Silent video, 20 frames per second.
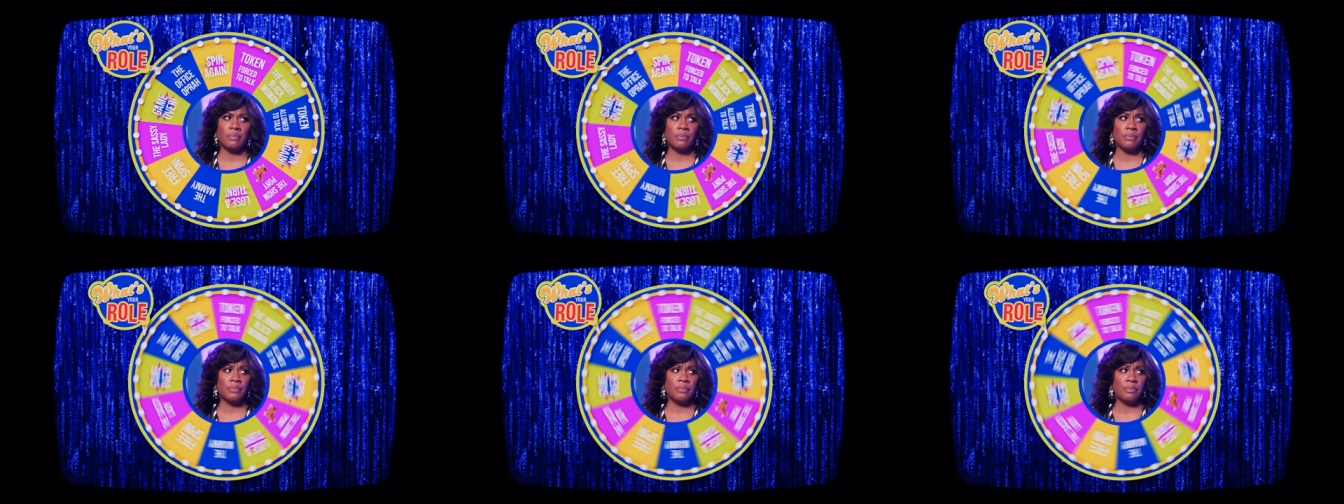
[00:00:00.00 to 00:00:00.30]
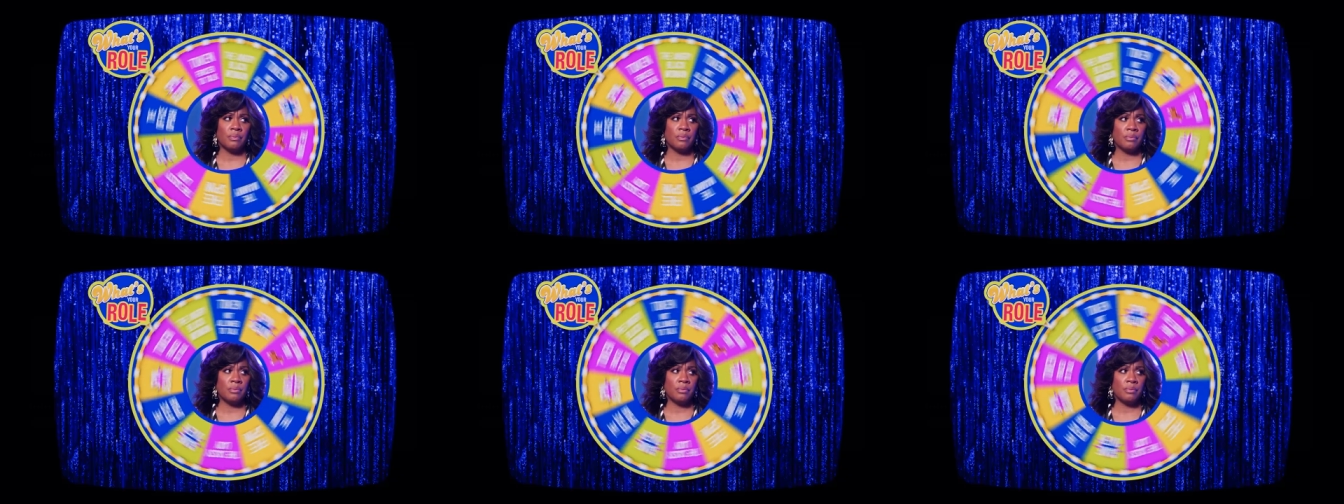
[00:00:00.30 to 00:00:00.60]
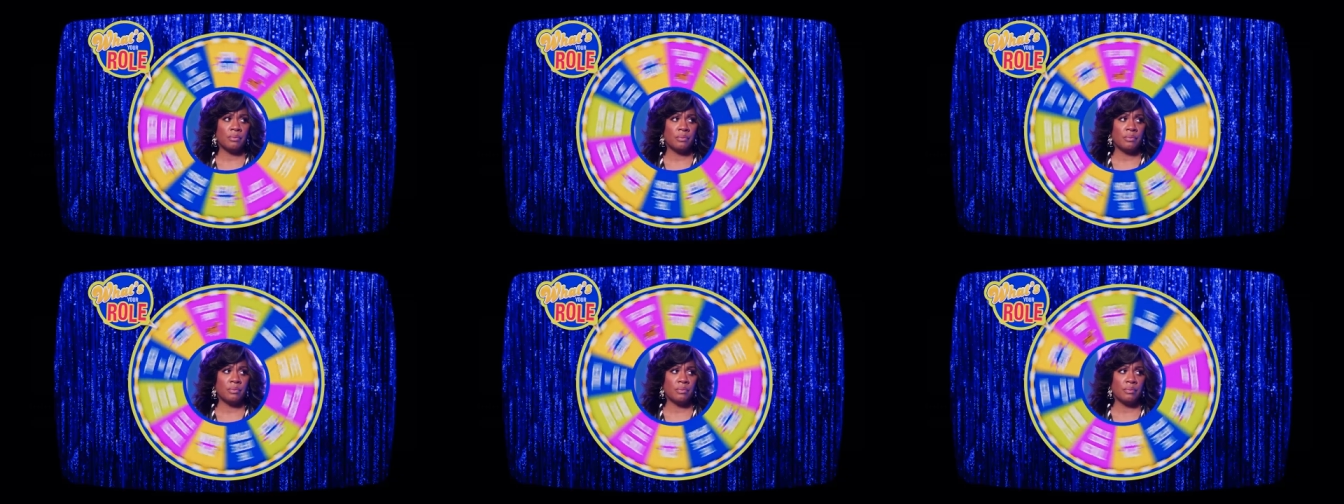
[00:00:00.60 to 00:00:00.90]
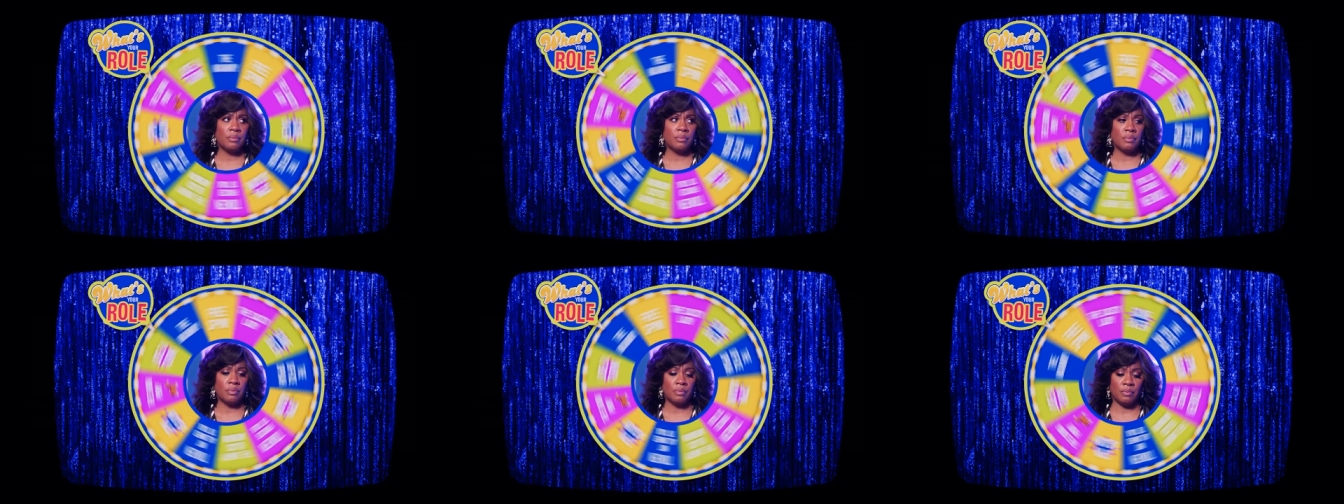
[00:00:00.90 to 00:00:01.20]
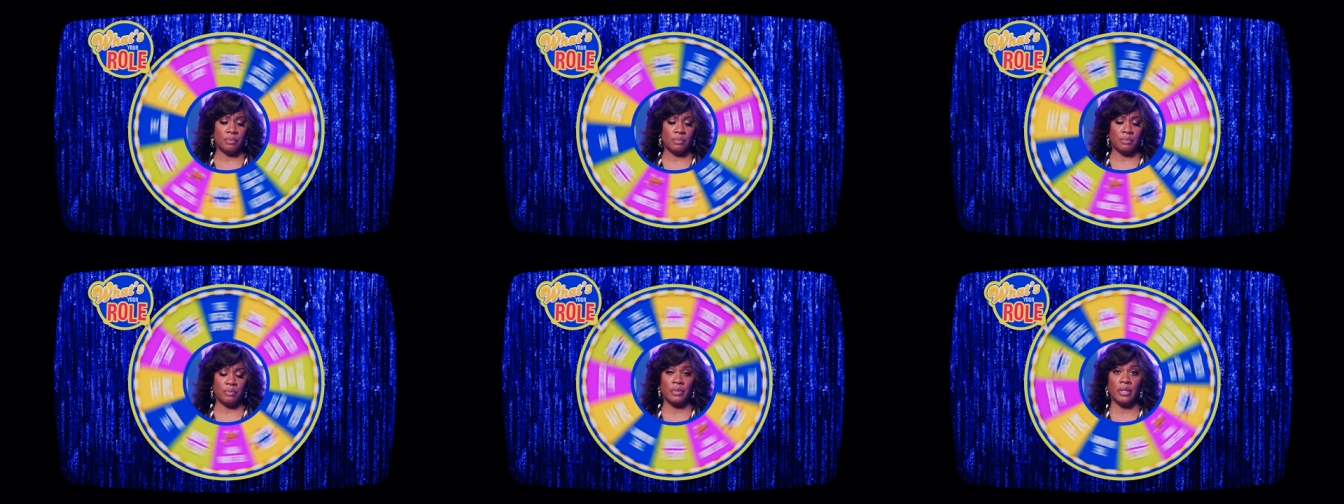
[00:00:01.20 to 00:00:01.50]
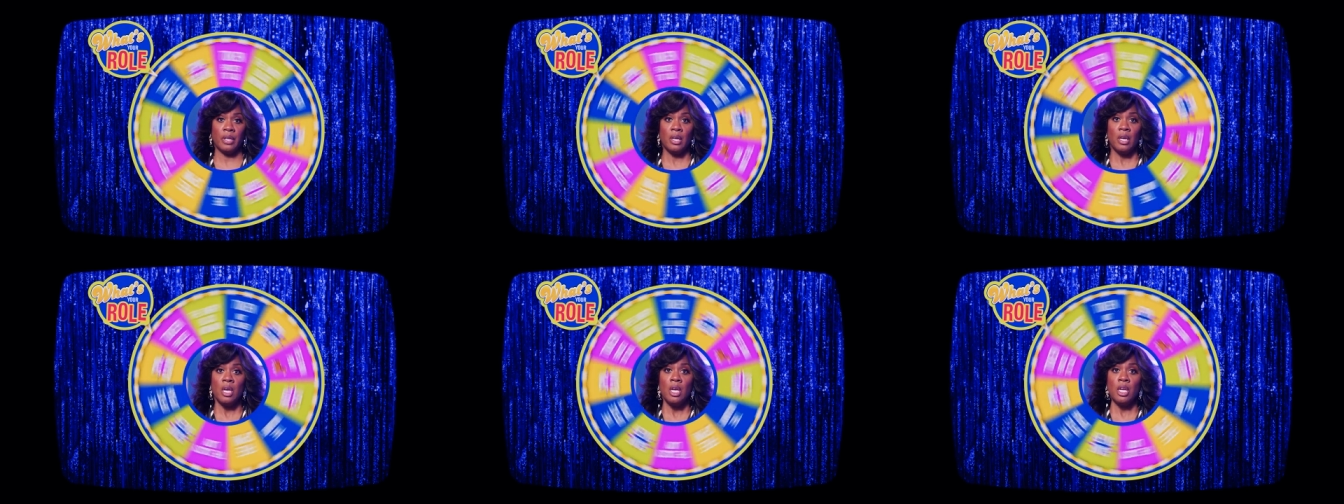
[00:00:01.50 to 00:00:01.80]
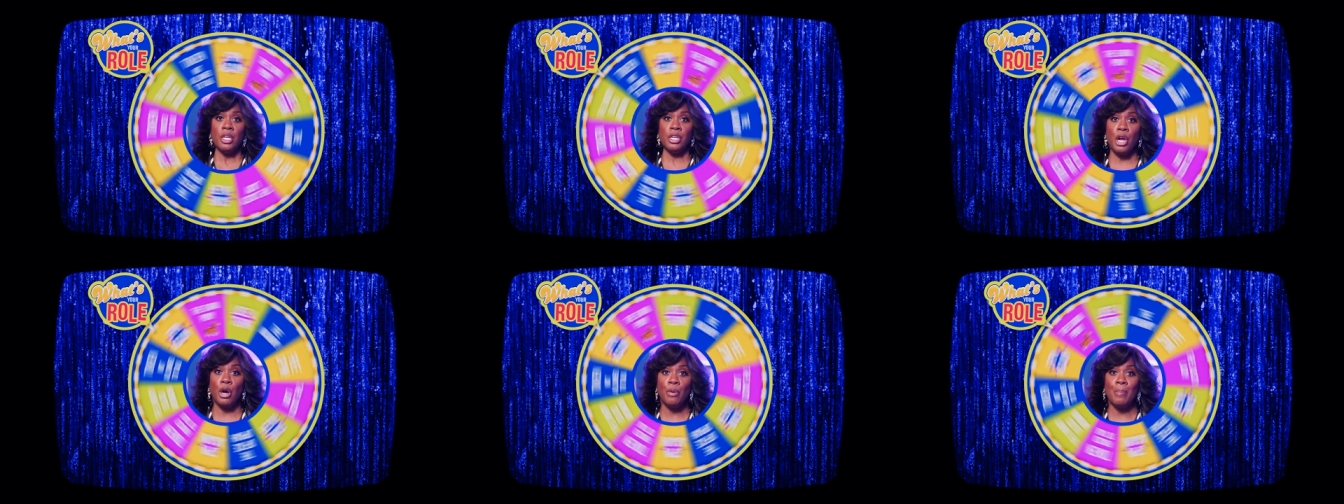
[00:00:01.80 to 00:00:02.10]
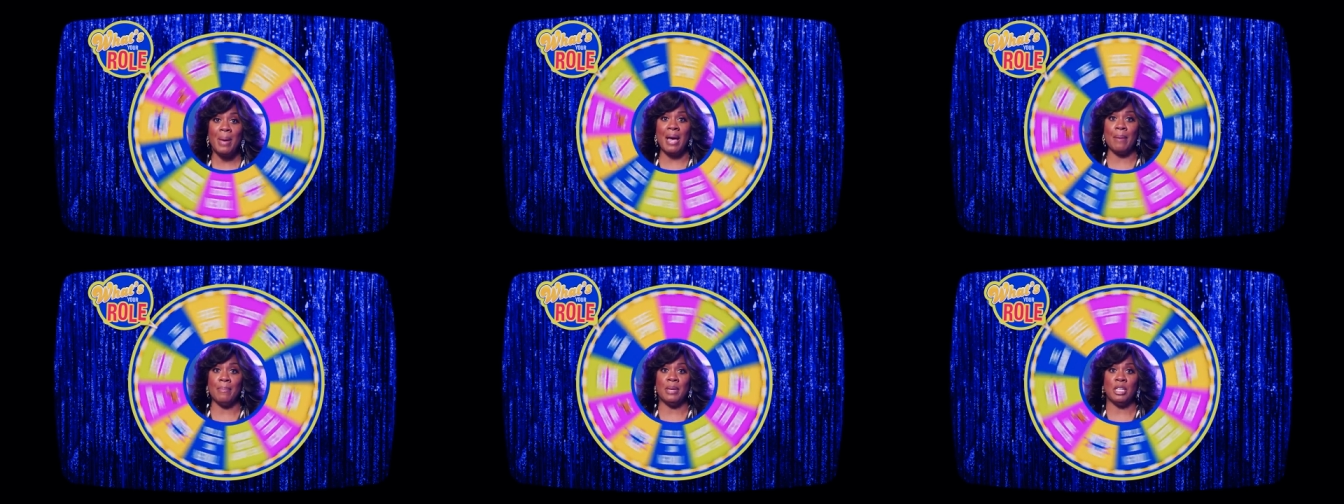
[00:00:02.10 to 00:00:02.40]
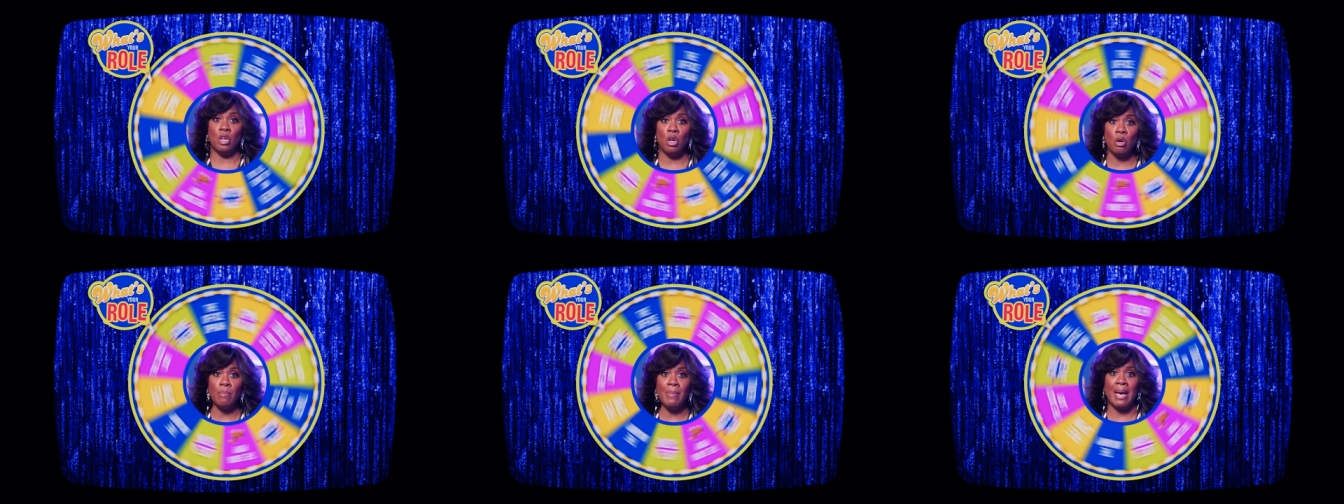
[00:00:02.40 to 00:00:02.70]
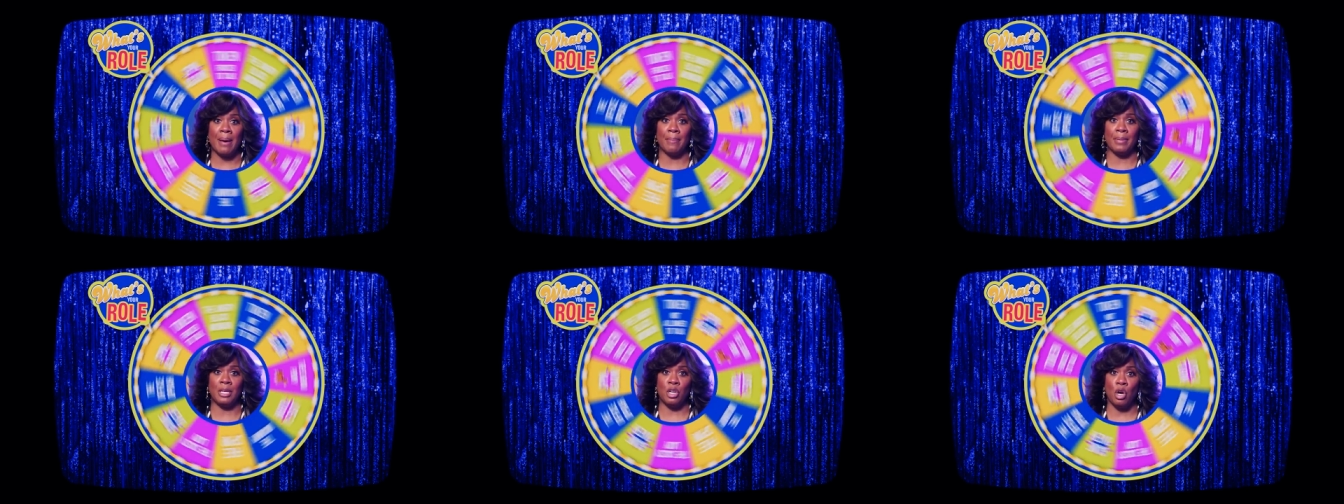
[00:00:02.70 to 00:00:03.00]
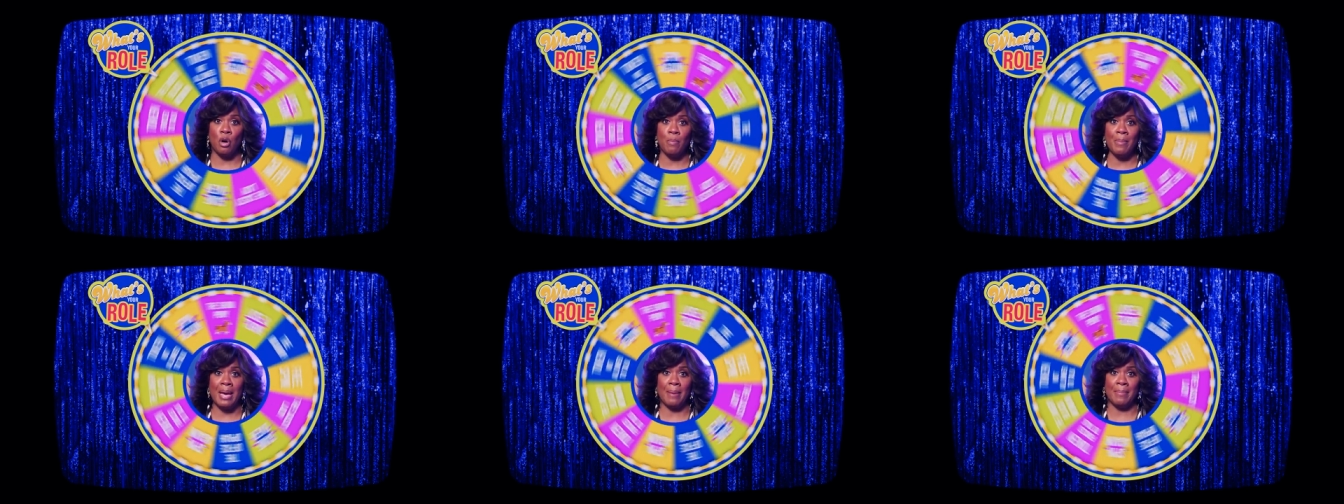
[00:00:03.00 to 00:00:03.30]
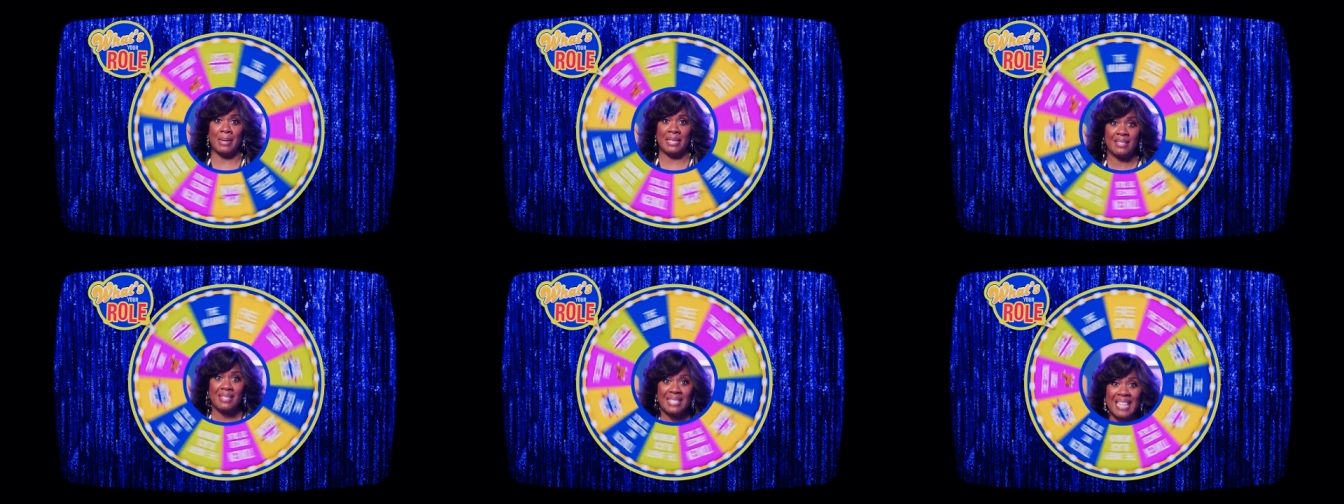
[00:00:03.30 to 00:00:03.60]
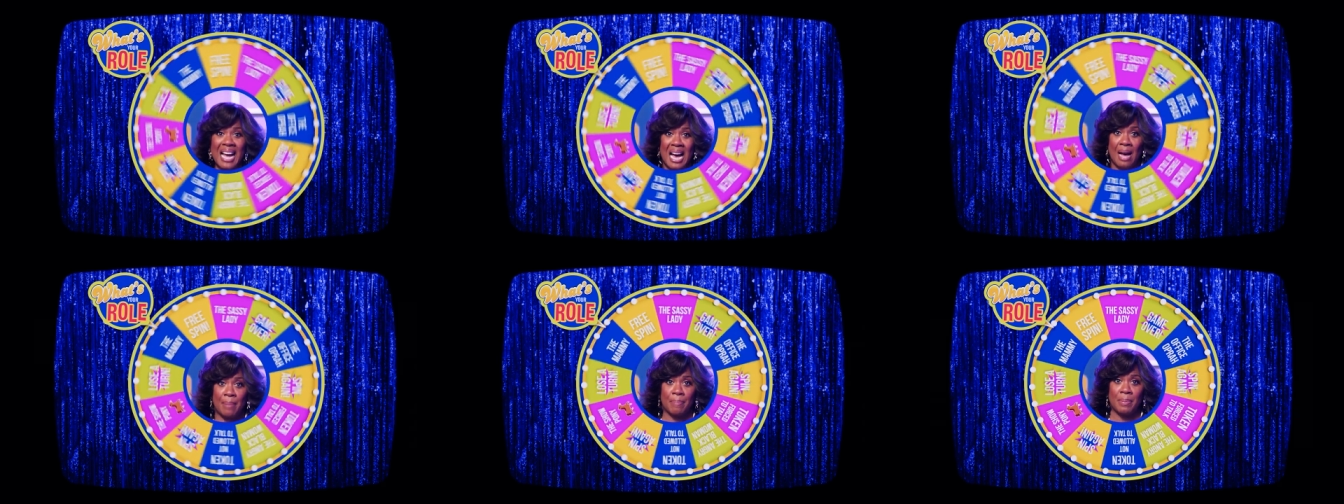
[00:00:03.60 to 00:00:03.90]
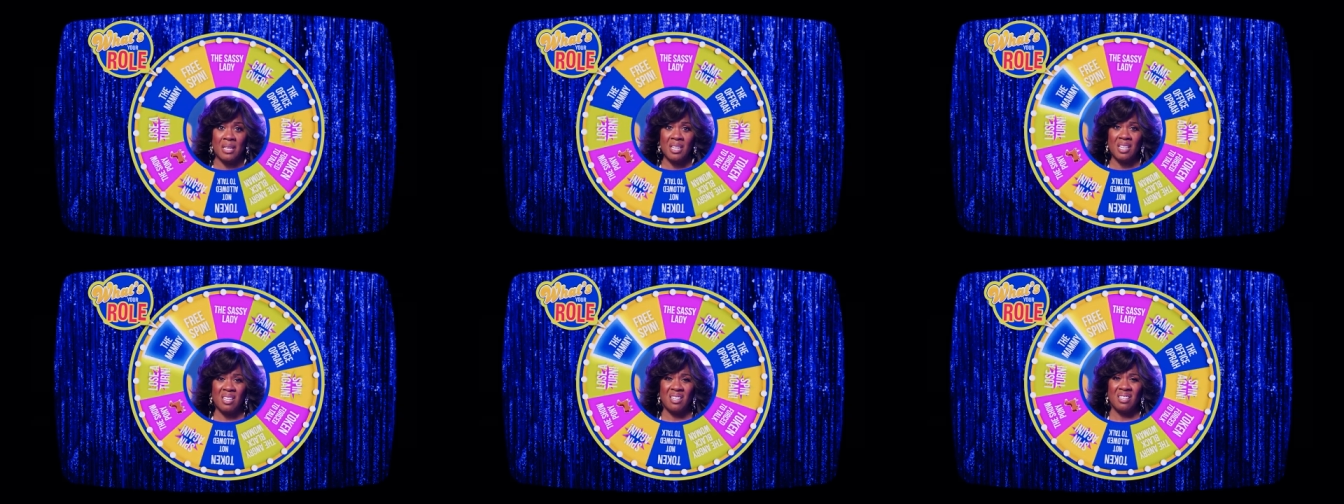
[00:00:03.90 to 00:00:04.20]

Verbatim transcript: Let's play. No, mammy, no, mammy, no, mammy, stop!